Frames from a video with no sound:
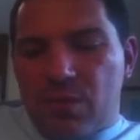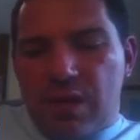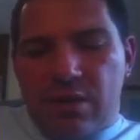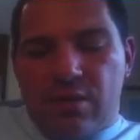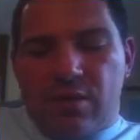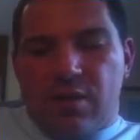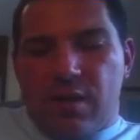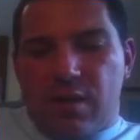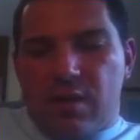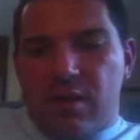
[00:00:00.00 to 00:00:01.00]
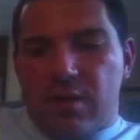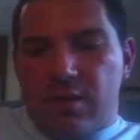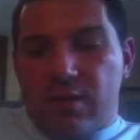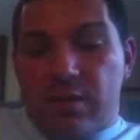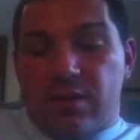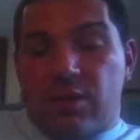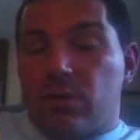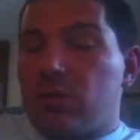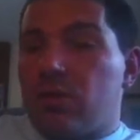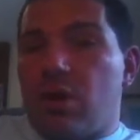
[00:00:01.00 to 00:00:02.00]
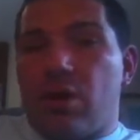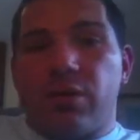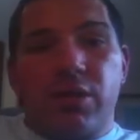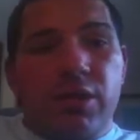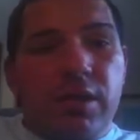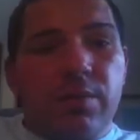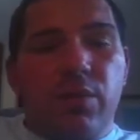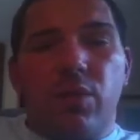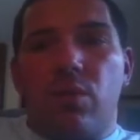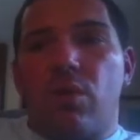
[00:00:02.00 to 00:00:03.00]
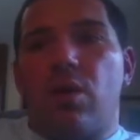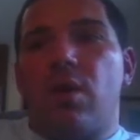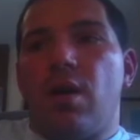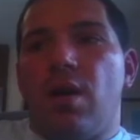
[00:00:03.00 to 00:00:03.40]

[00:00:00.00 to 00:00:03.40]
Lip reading: either a soldier on the ship or